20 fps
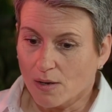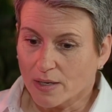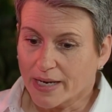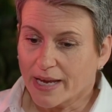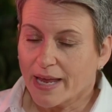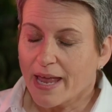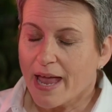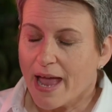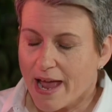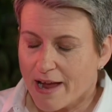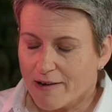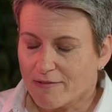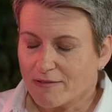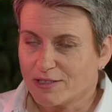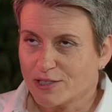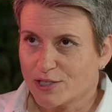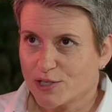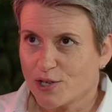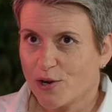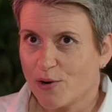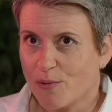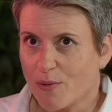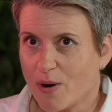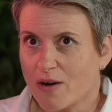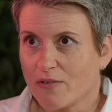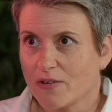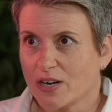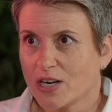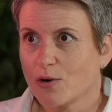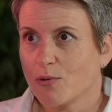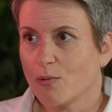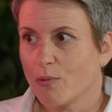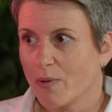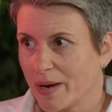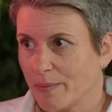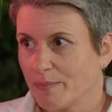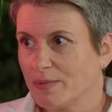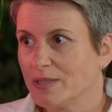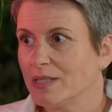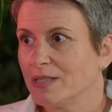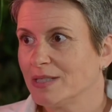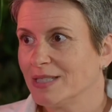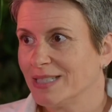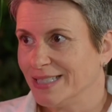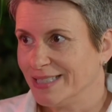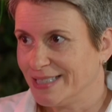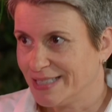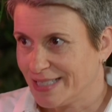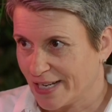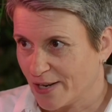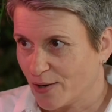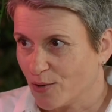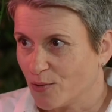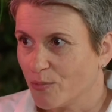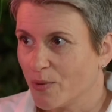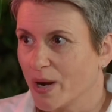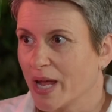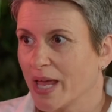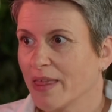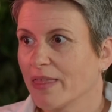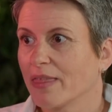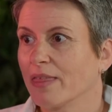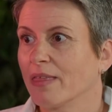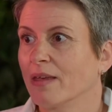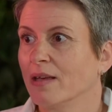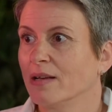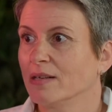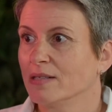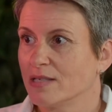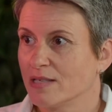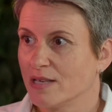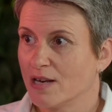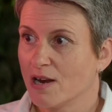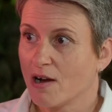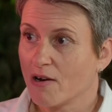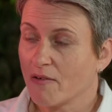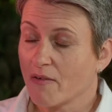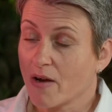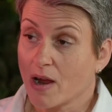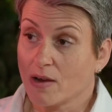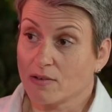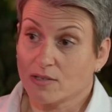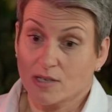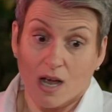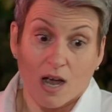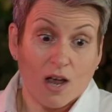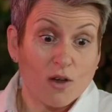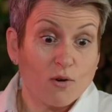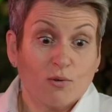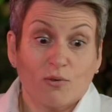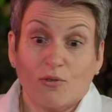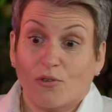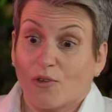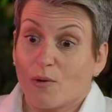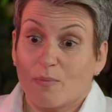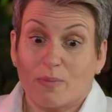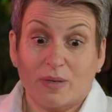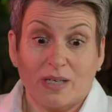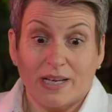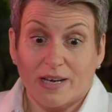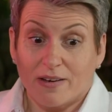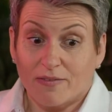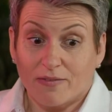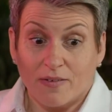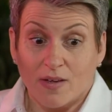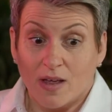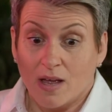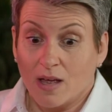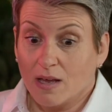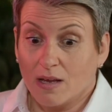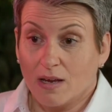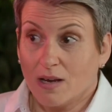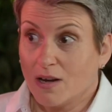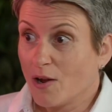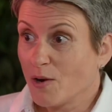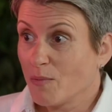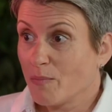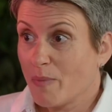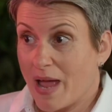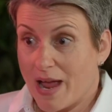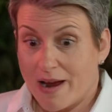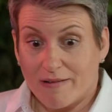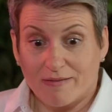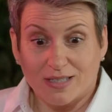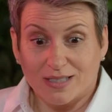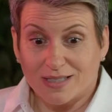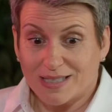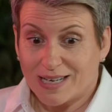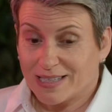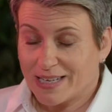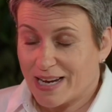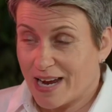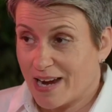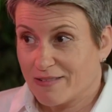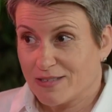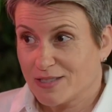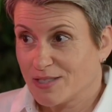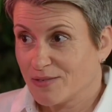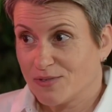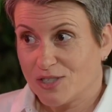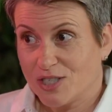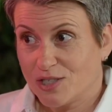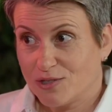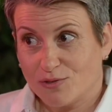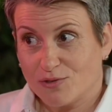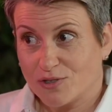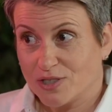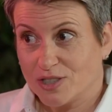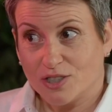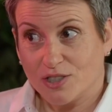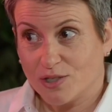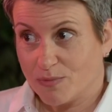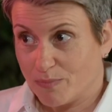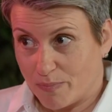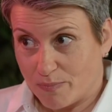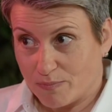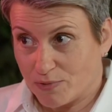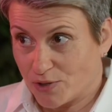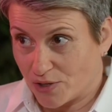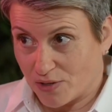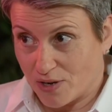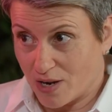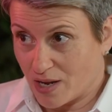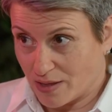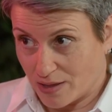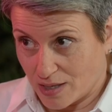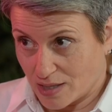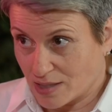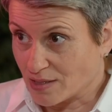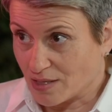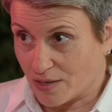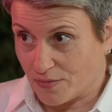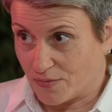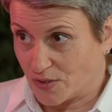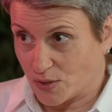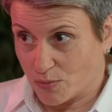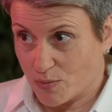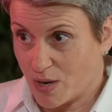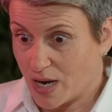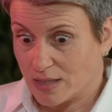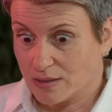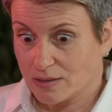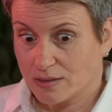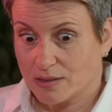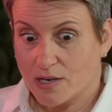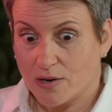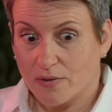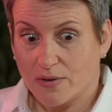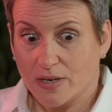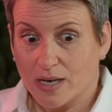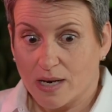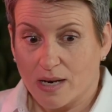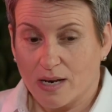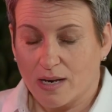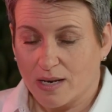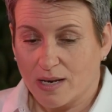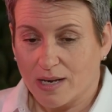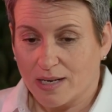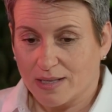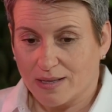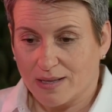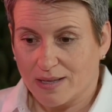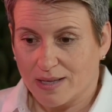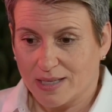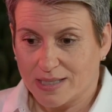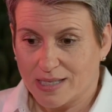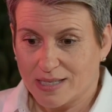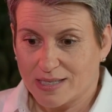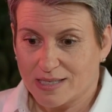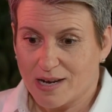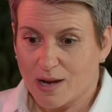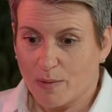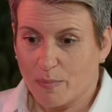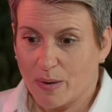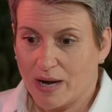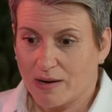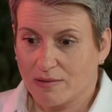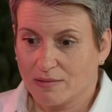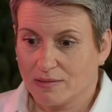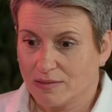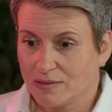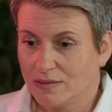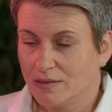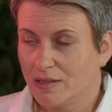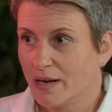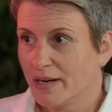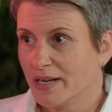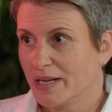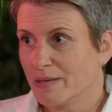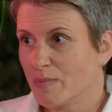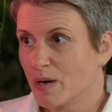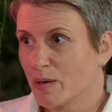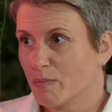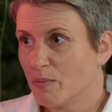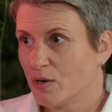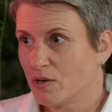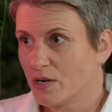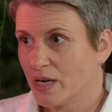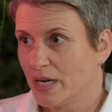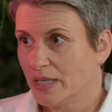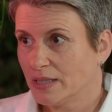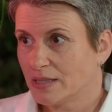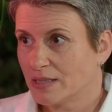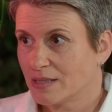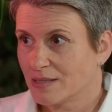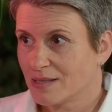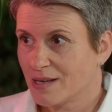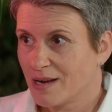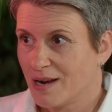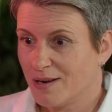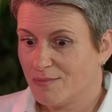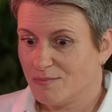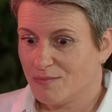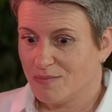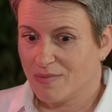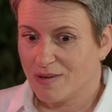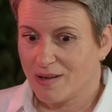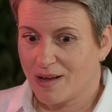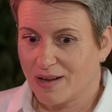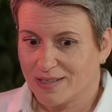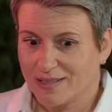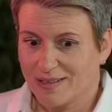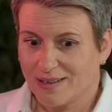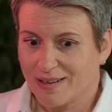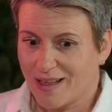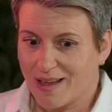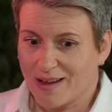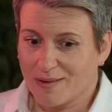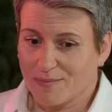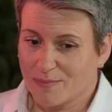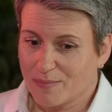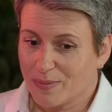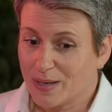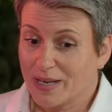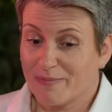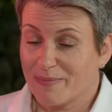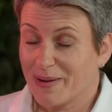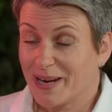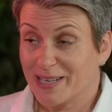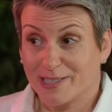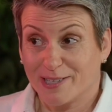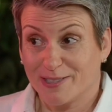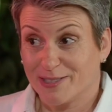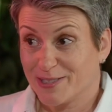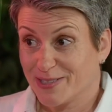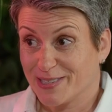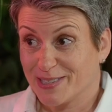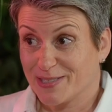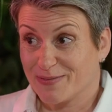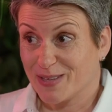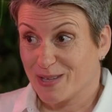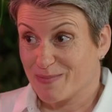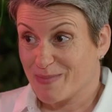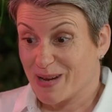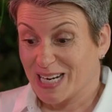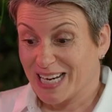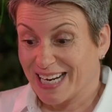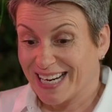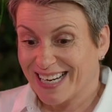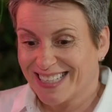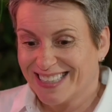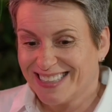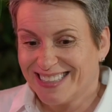carers who are equipped to deal with scenarios. I also believe, parents and carers of children should learn this stuff as well. So this isn't about lining my pockets. I believe me, I don't do this for the money.